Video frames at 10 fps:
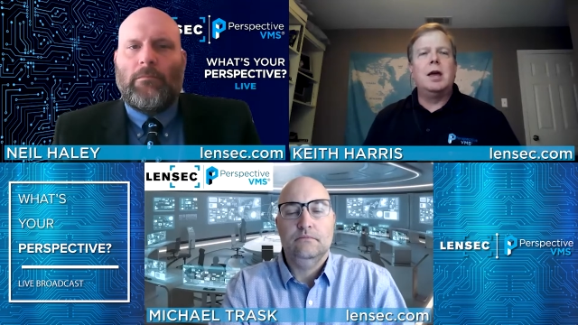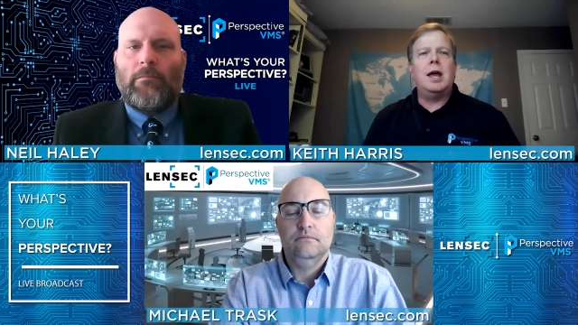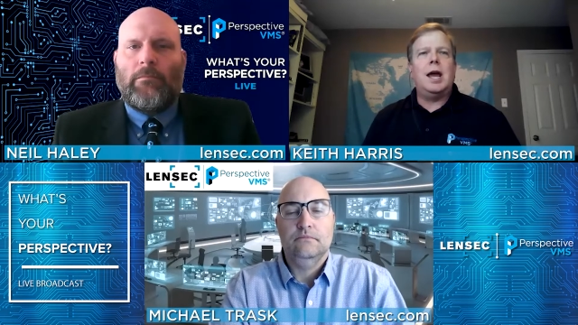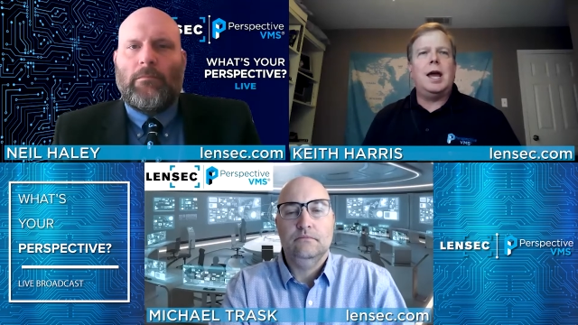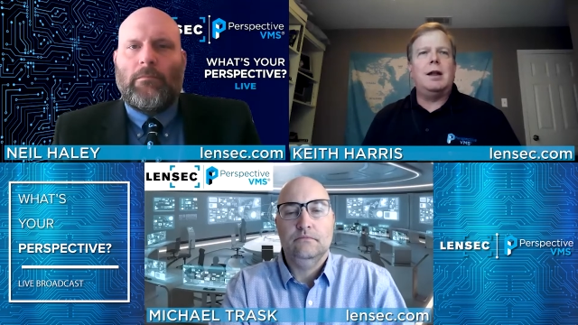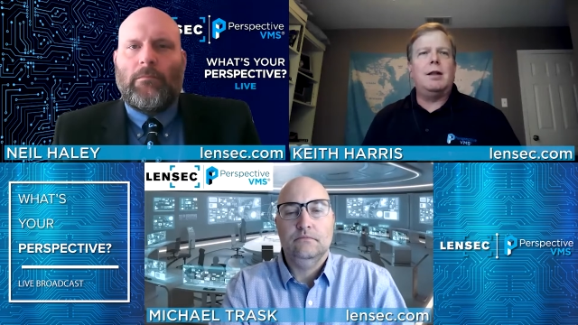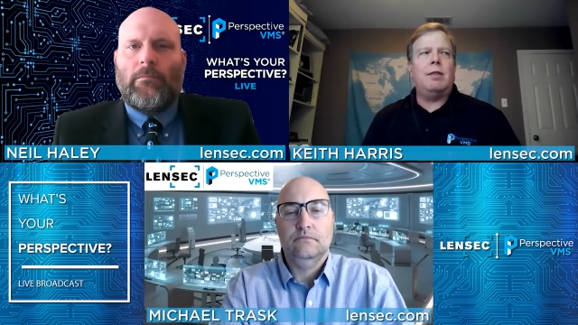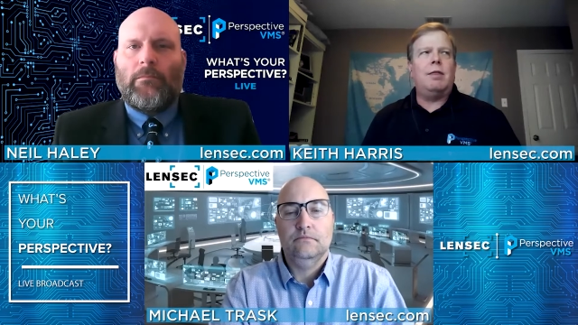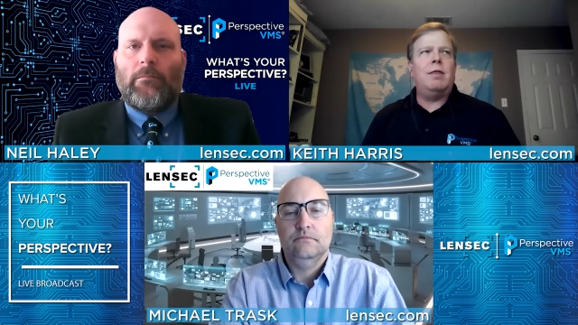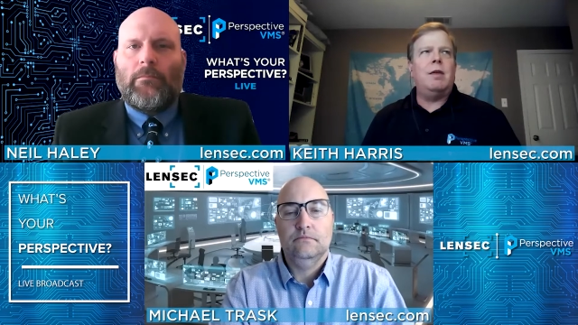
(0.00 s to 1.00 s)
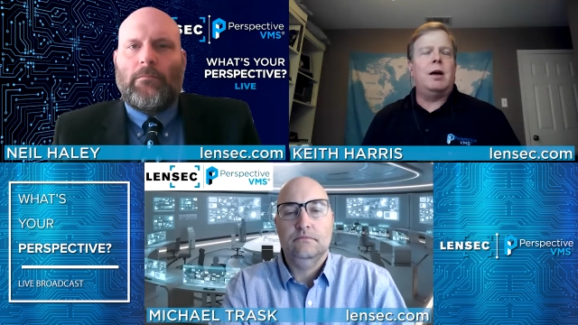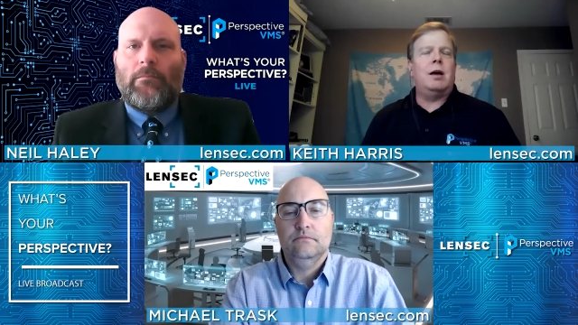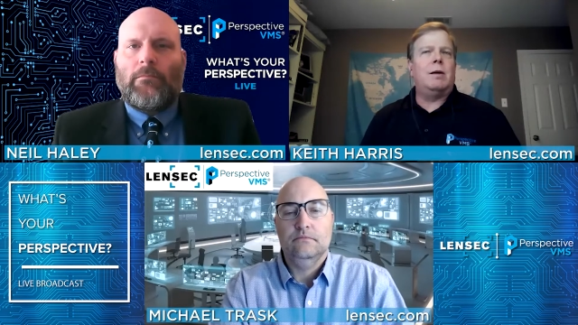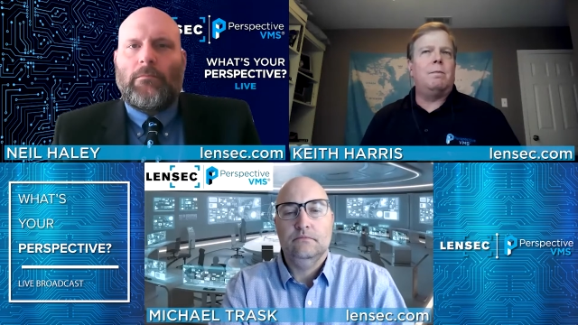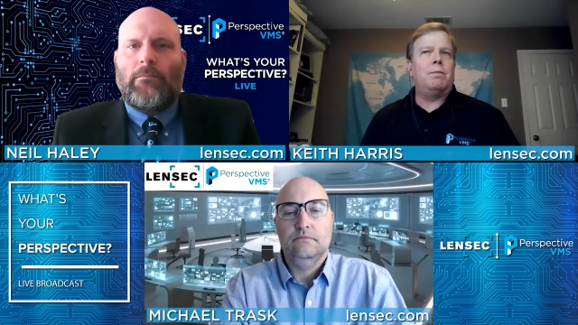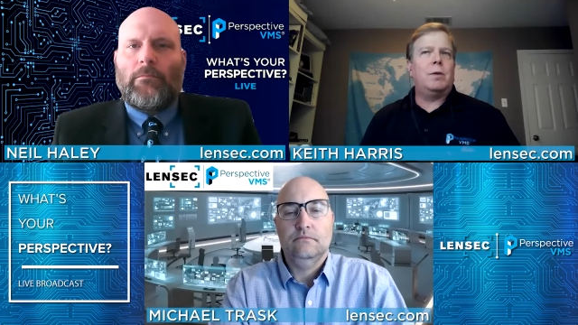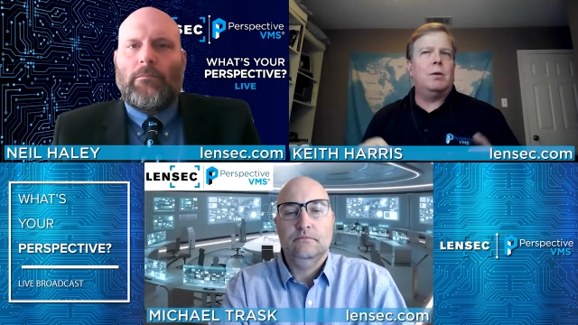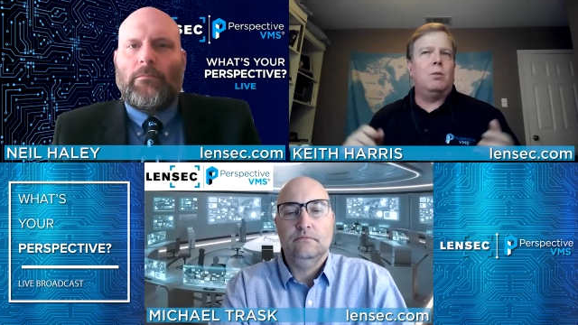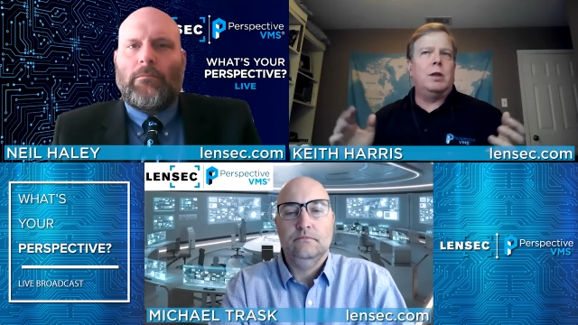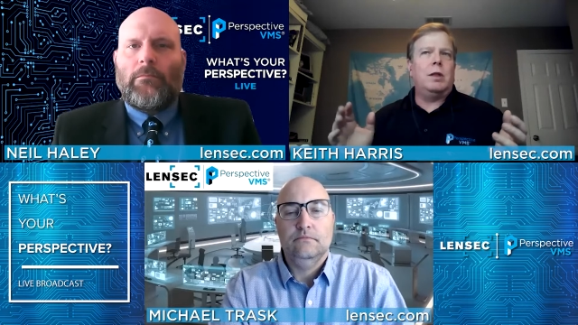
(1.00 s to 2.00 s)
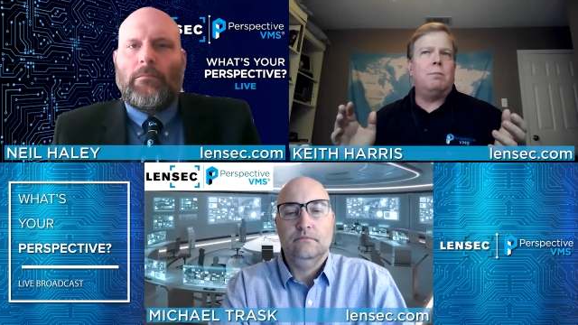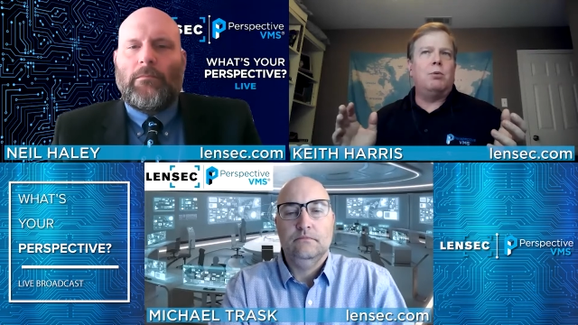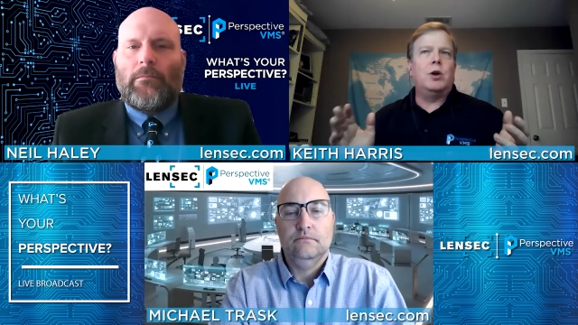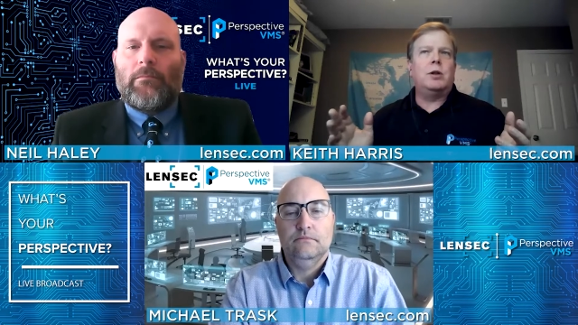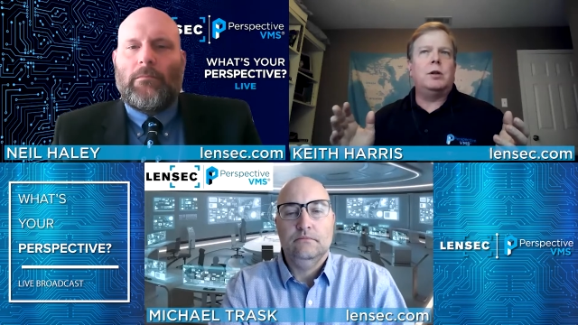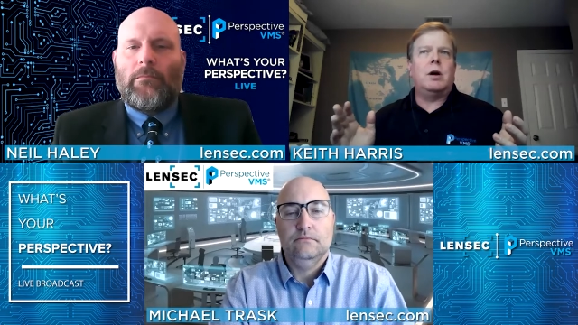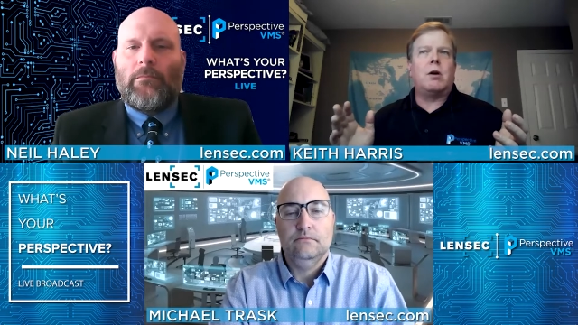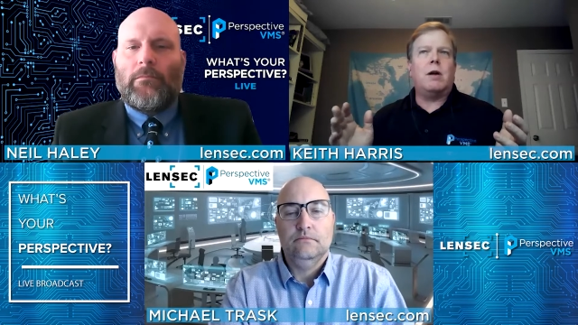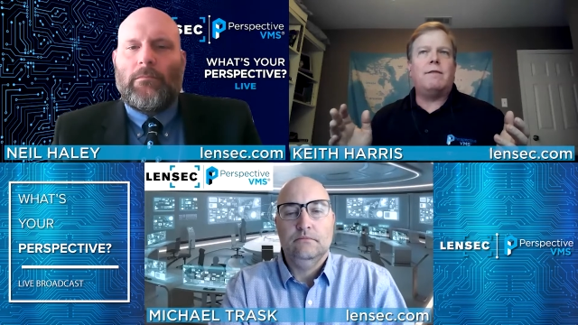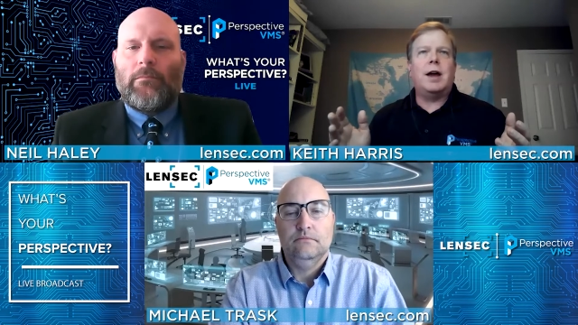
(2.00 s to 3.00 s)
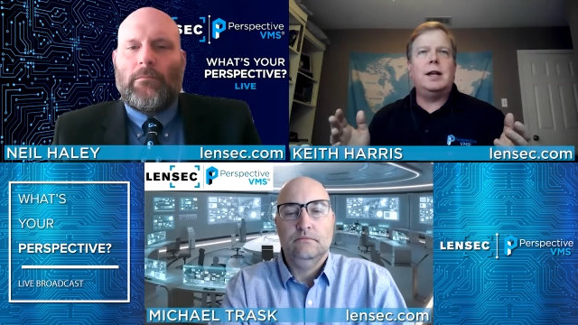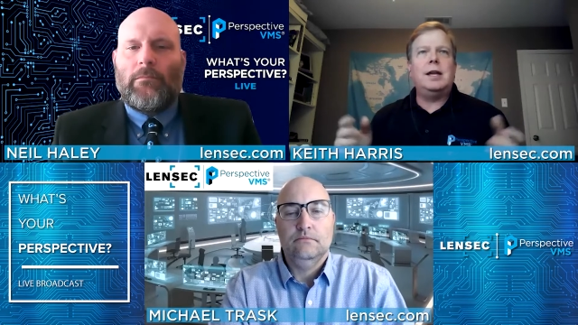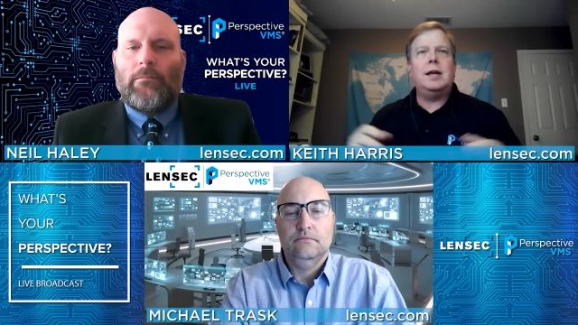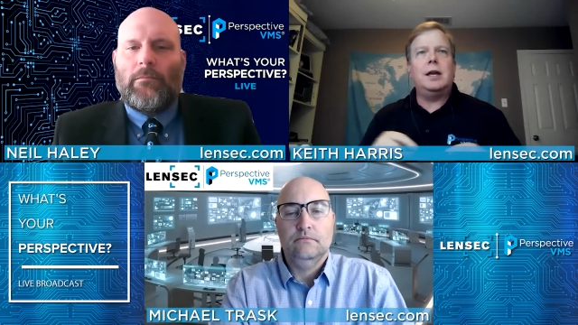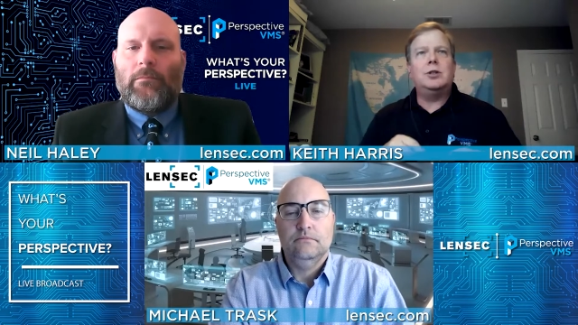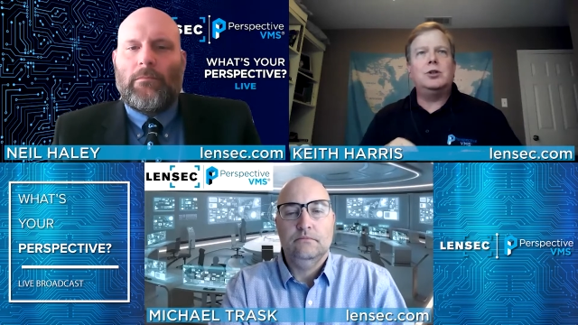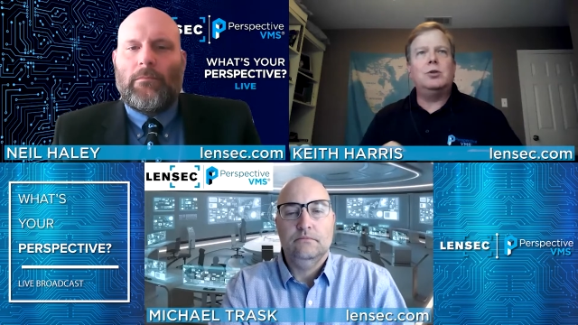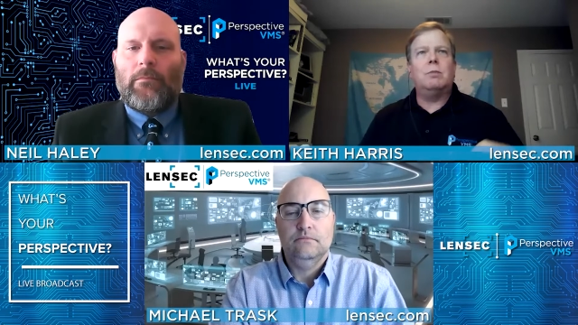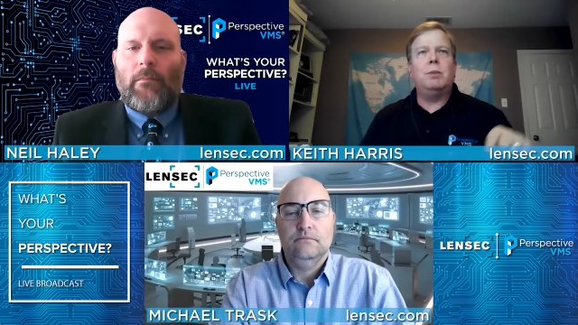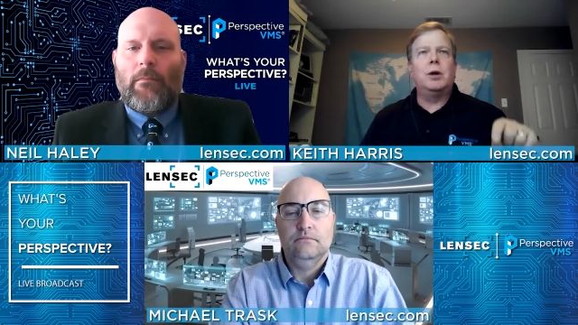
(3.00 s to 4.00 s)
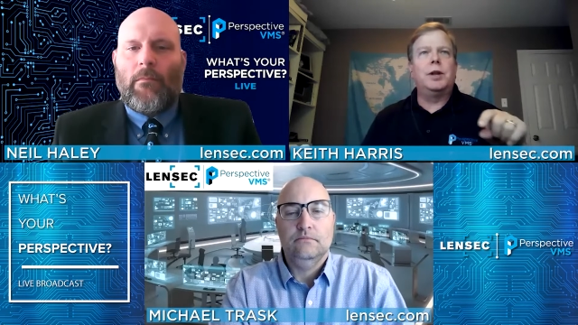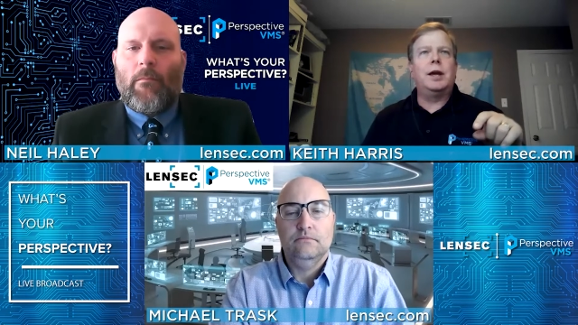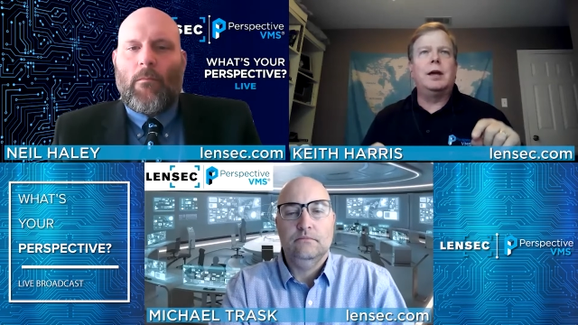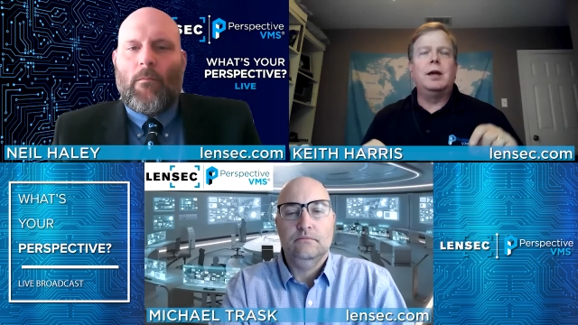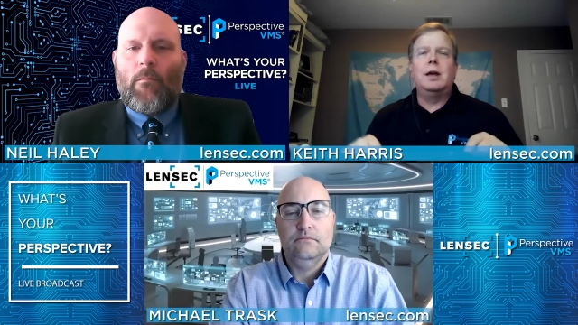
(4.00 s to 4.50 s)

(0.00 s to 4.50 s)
Speaker 1: And when they put RFID into a building,